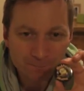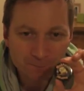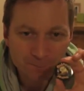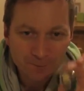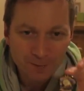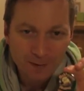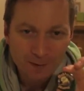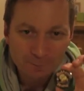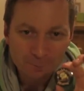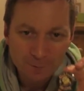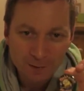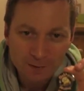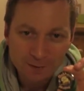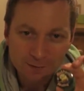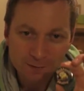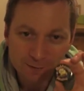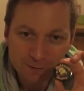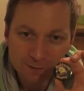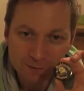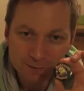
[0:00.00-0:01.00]
That
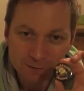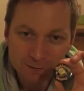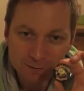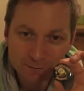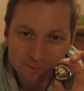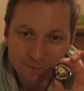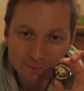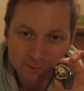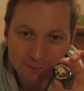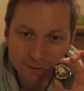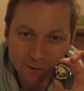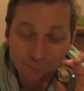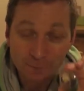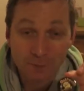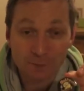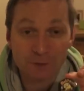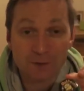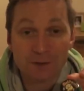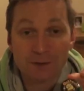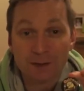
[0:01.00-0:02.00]
means that I'm not
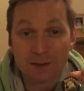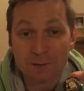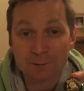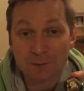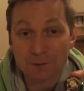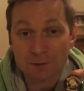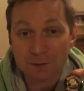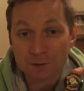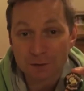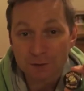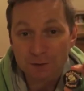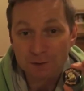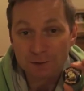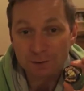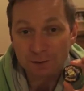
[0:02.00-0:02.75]
just any magician.